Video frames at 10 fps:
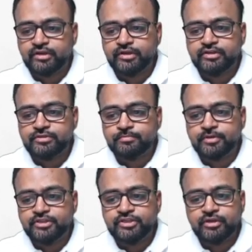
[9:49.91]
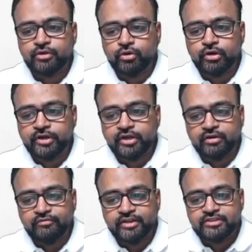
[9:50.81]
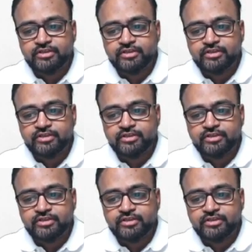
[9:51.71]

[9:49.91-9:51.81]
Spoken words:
It is bridging cortical veins.